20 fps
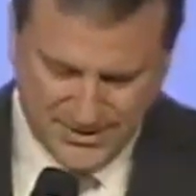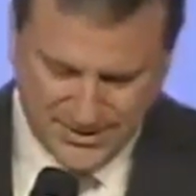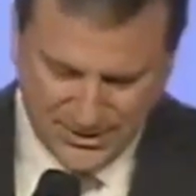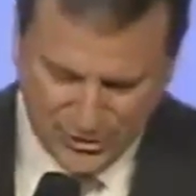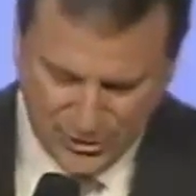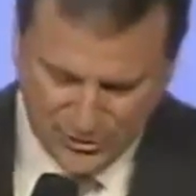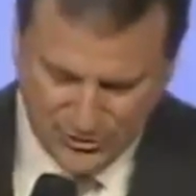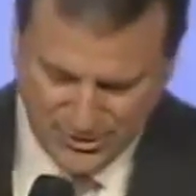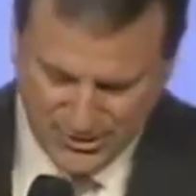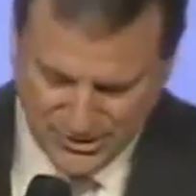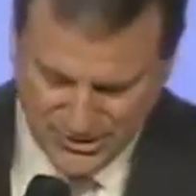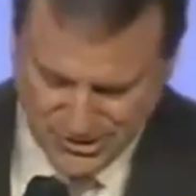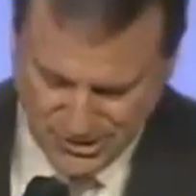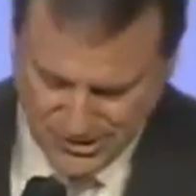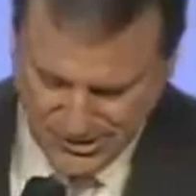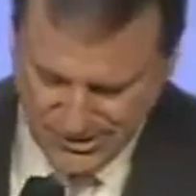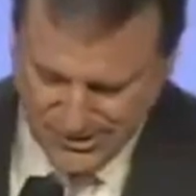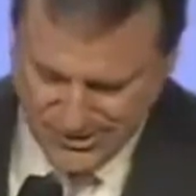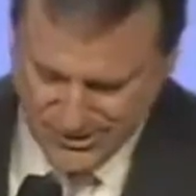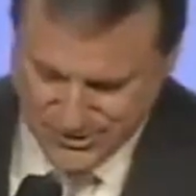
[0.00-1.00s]
At UNC,
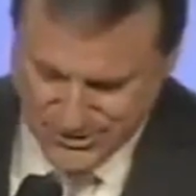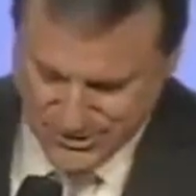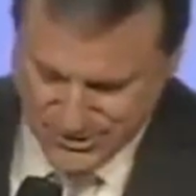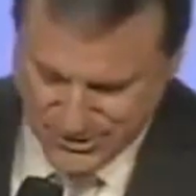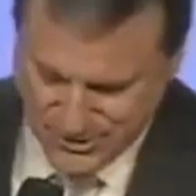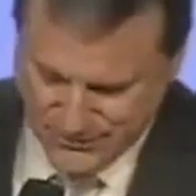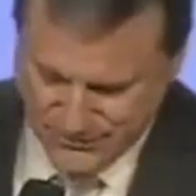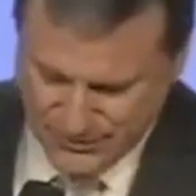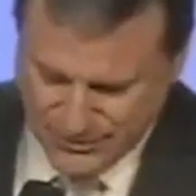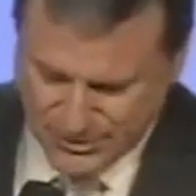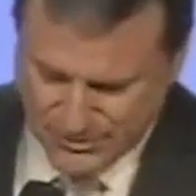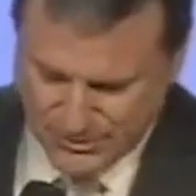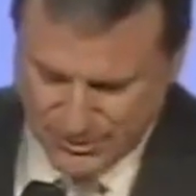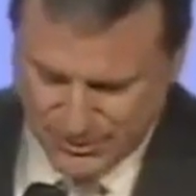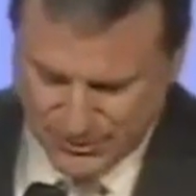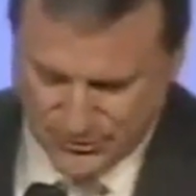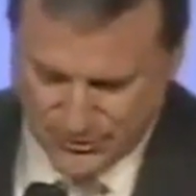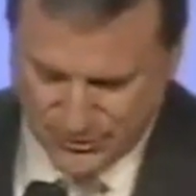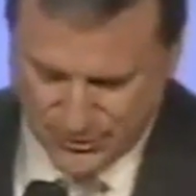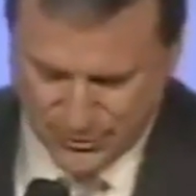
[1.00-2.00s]
he has served as
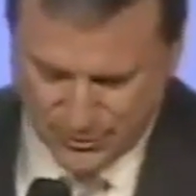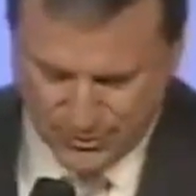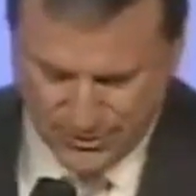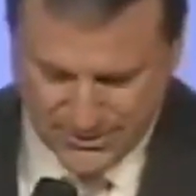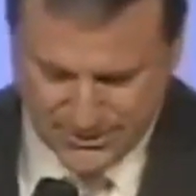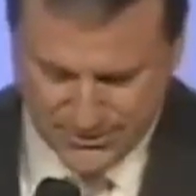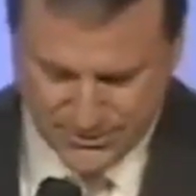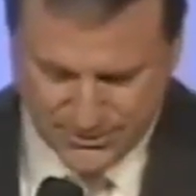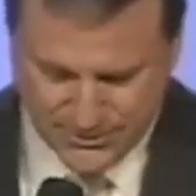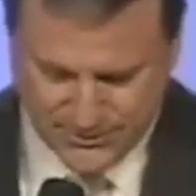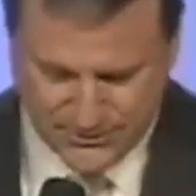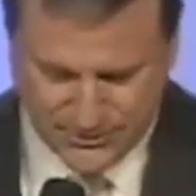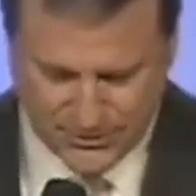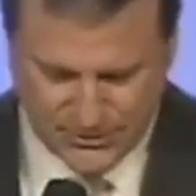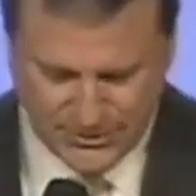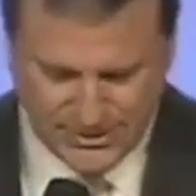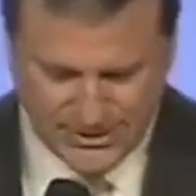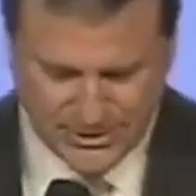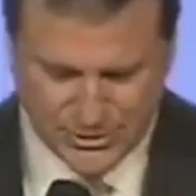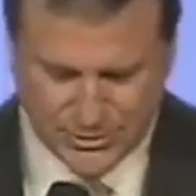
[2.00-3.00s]
both the Director of the
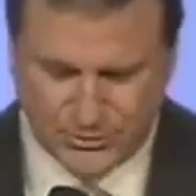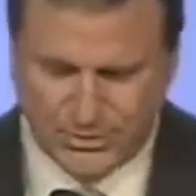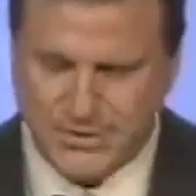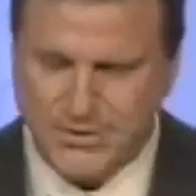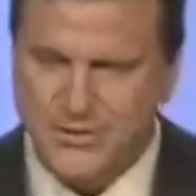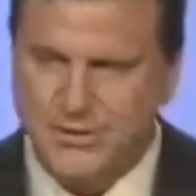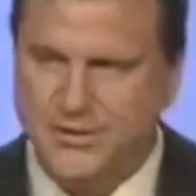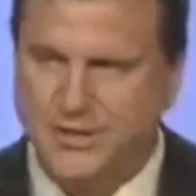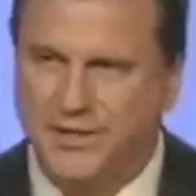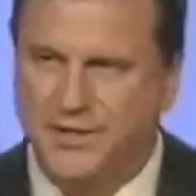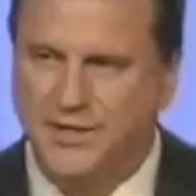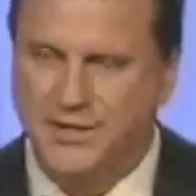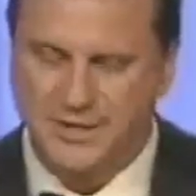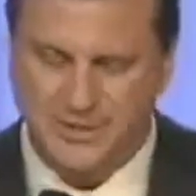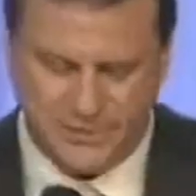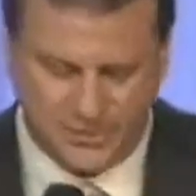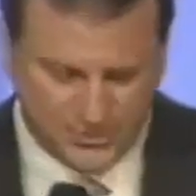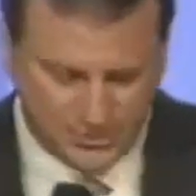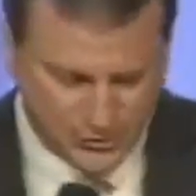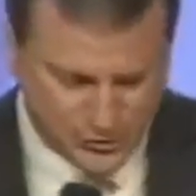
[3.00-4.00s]
Graduate
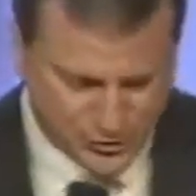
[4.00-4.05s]
Studies and